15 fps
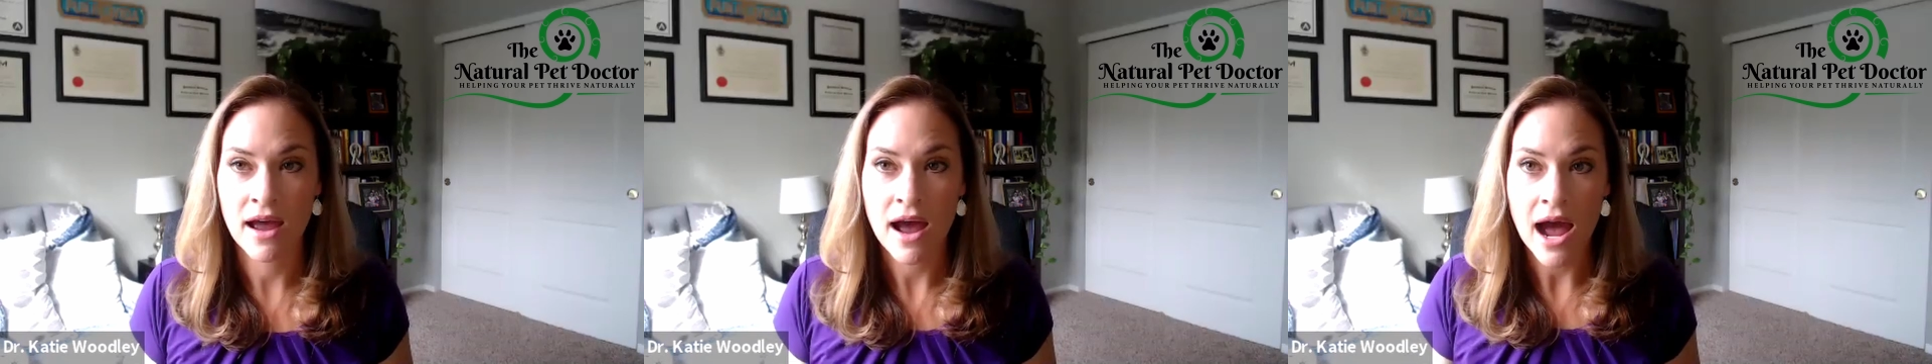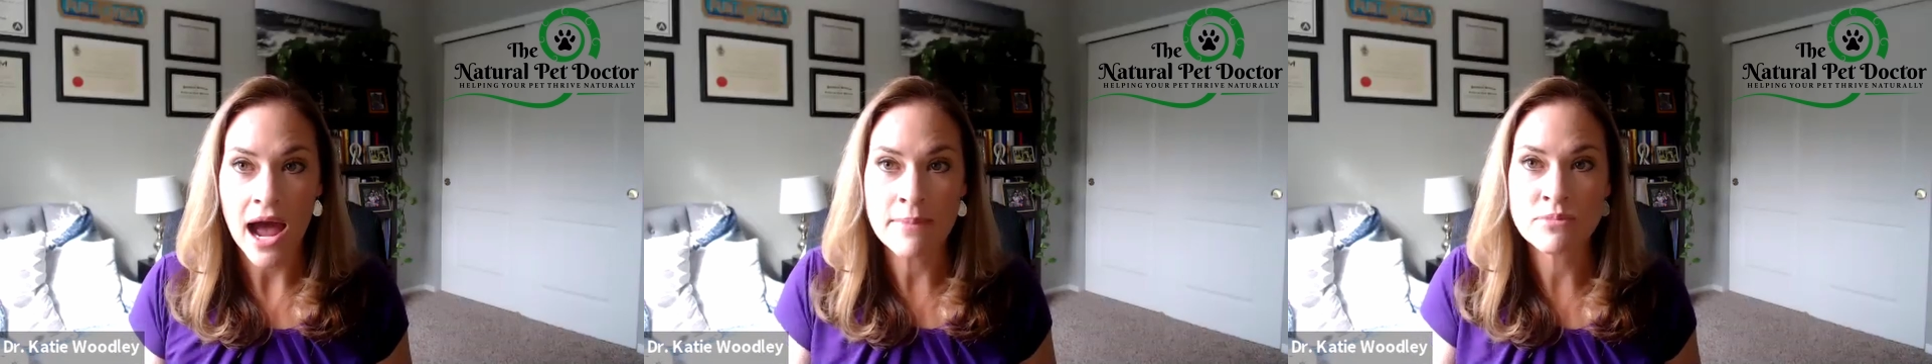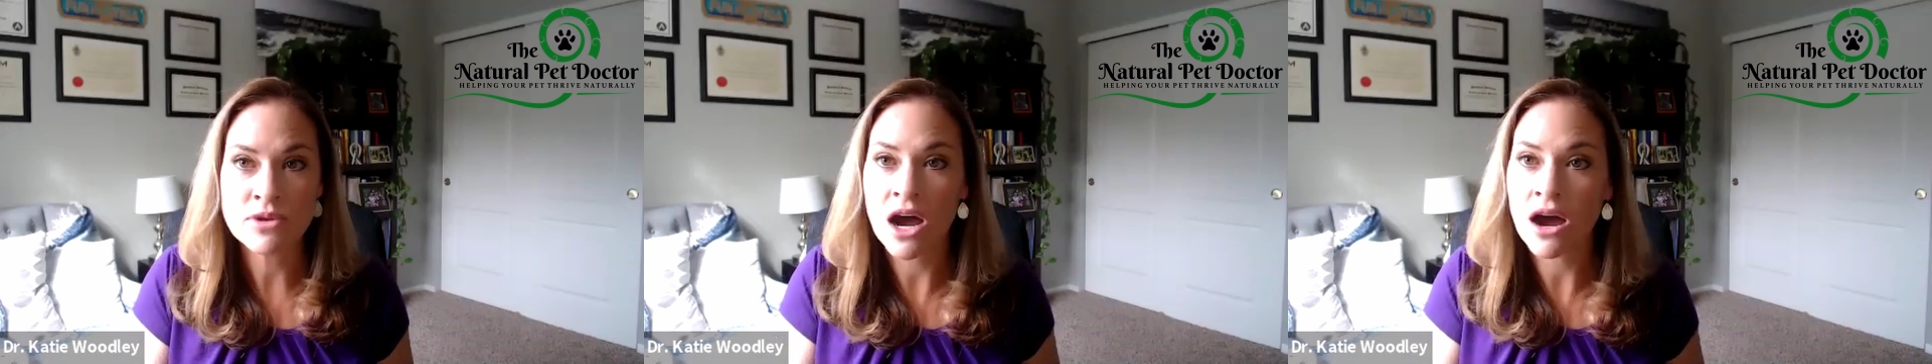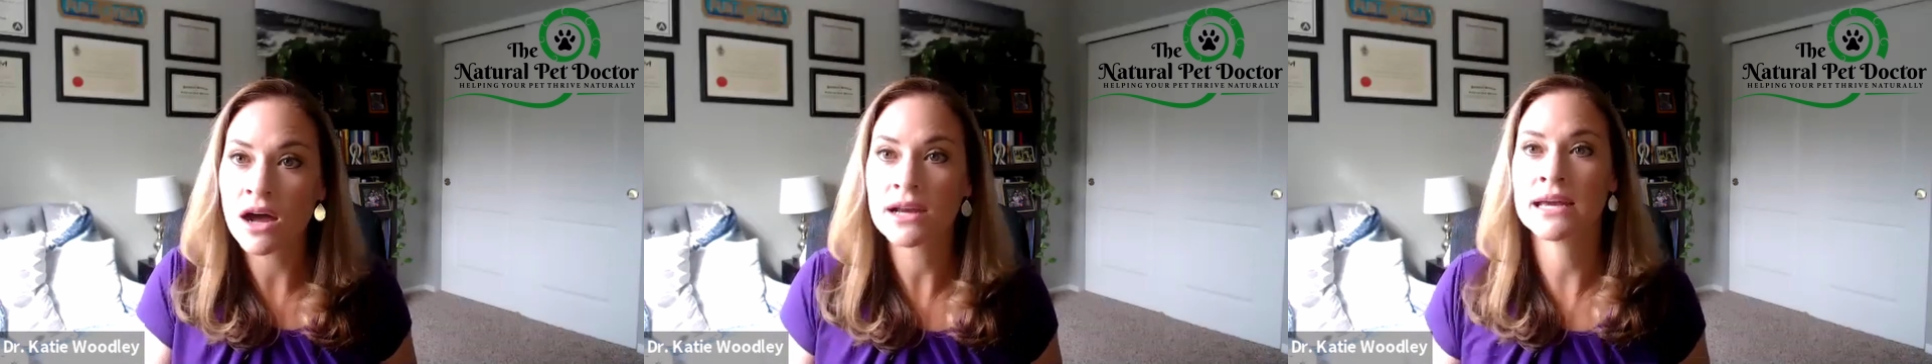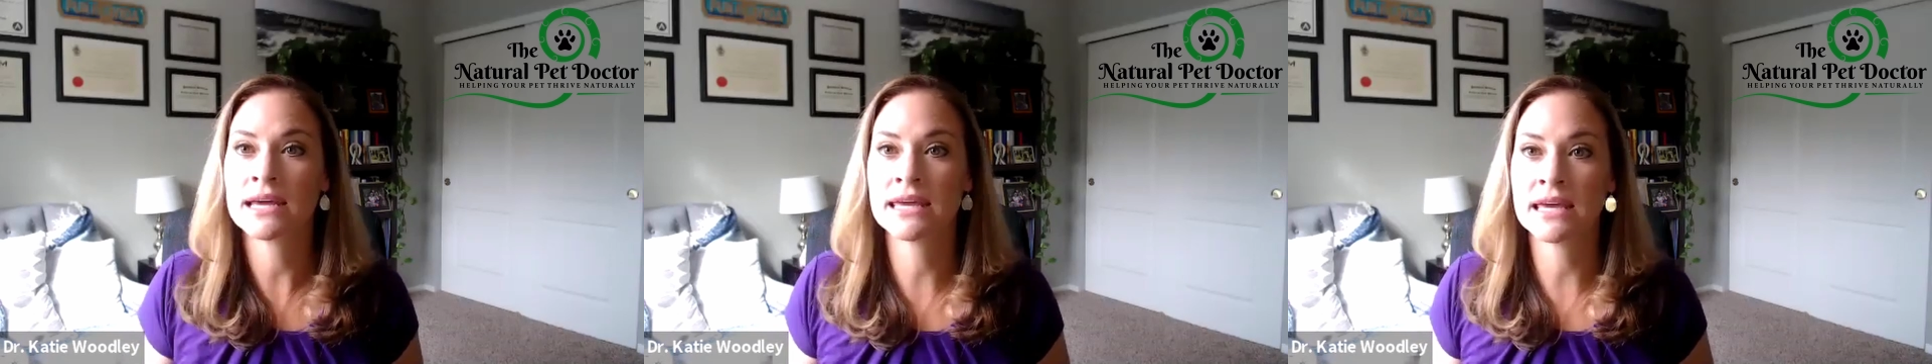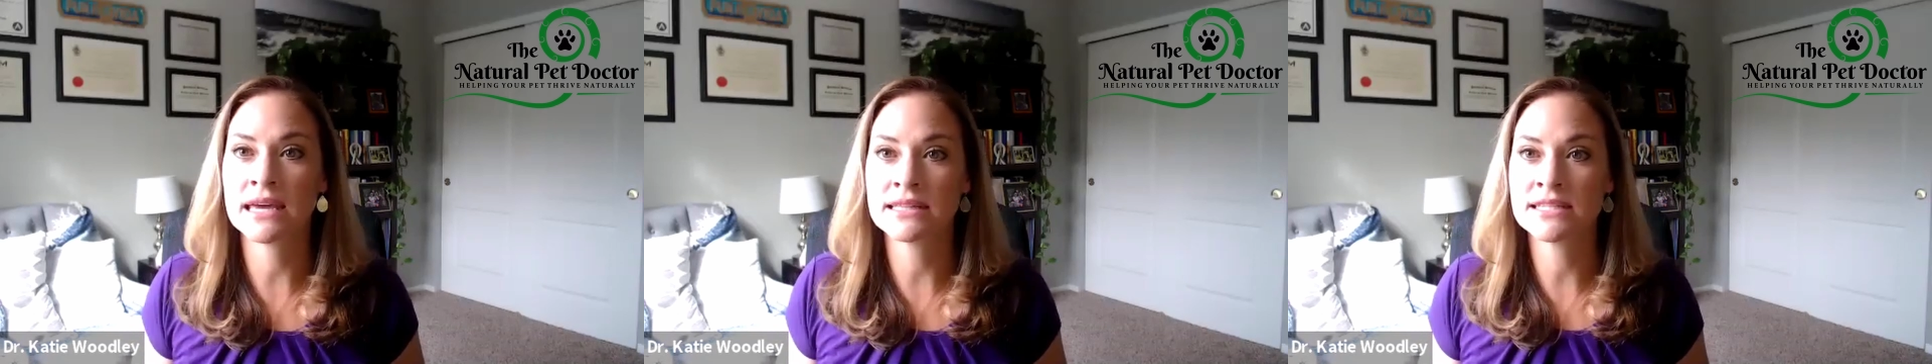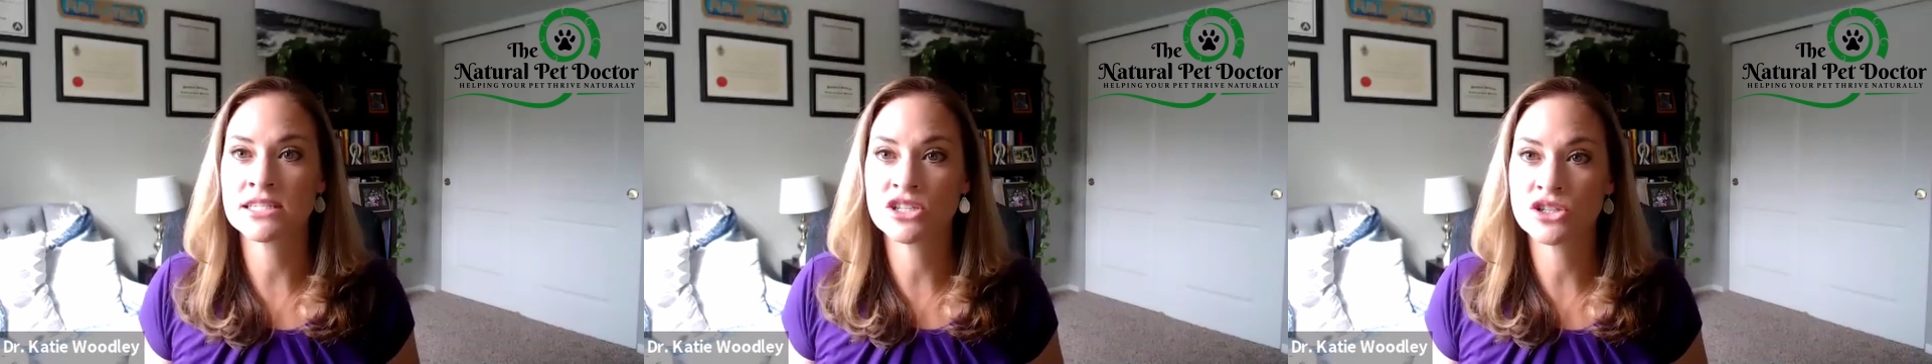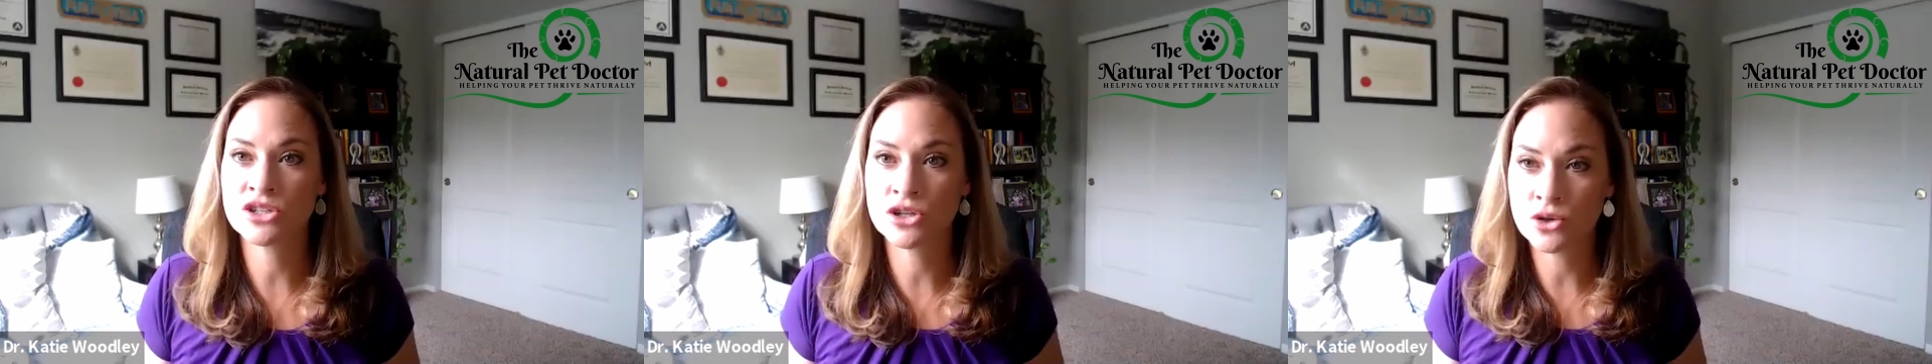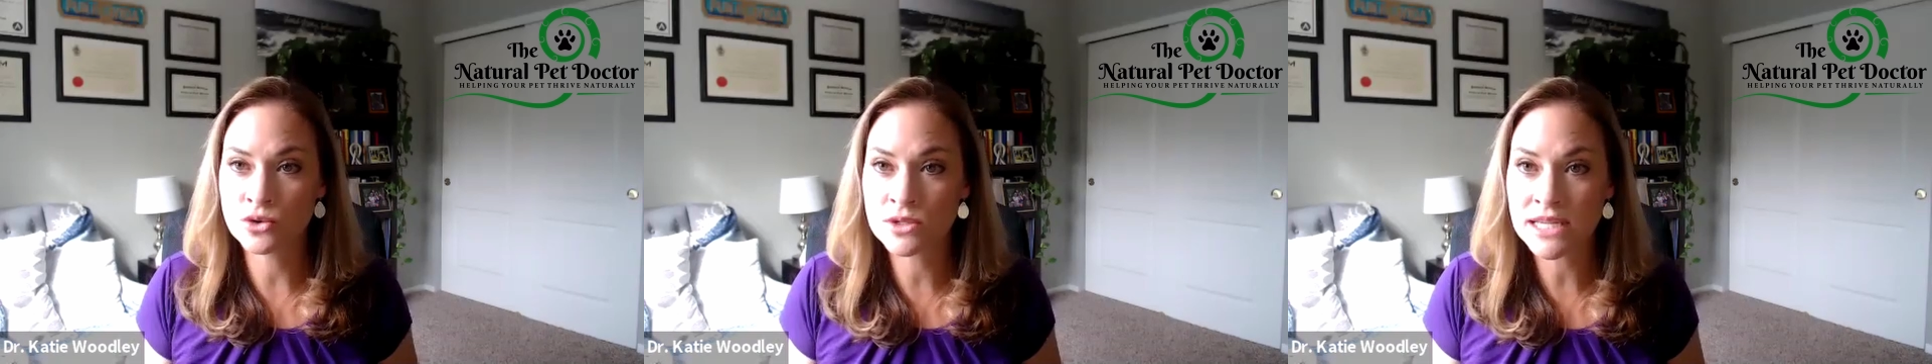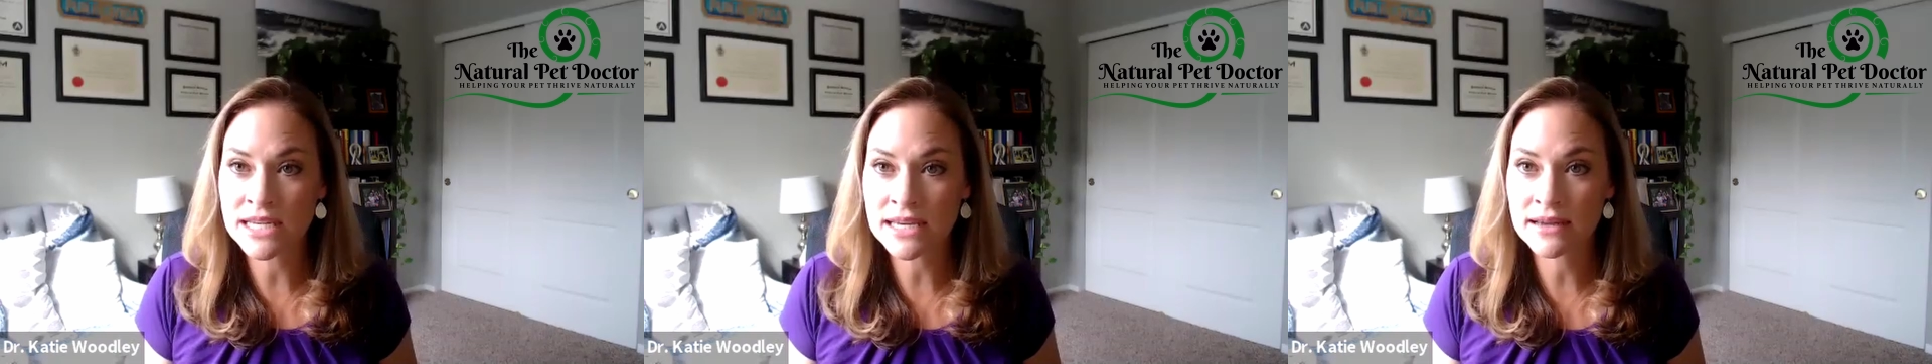I'm not against
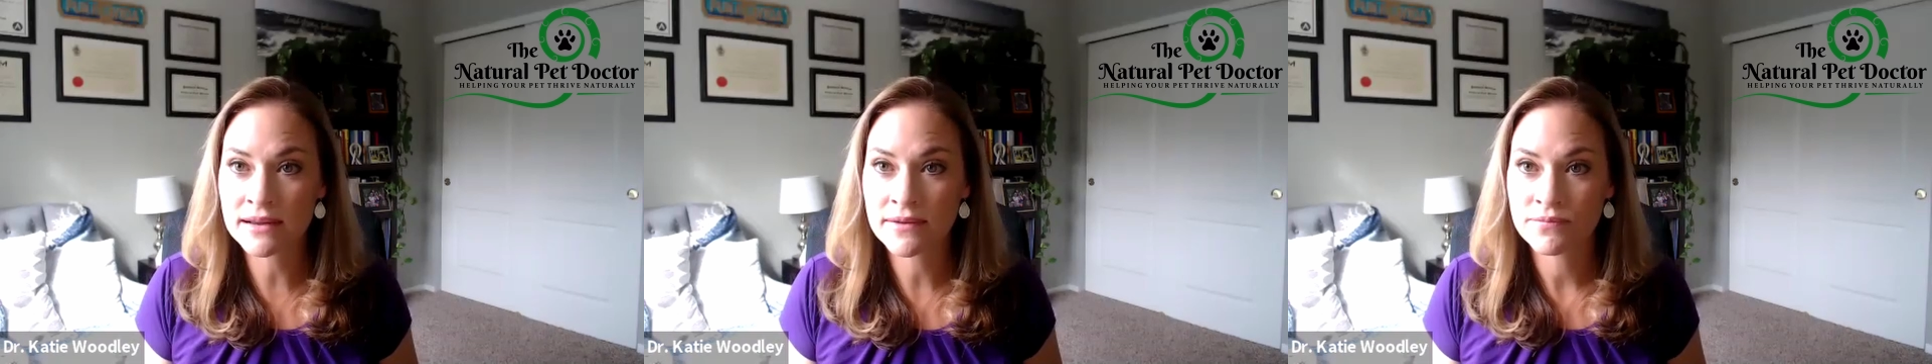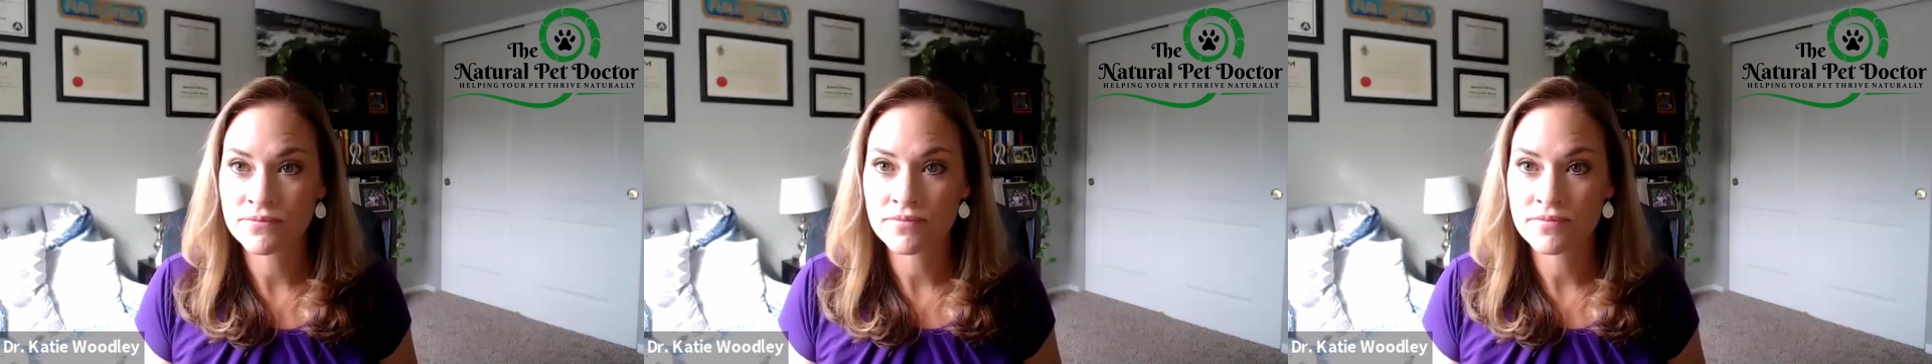using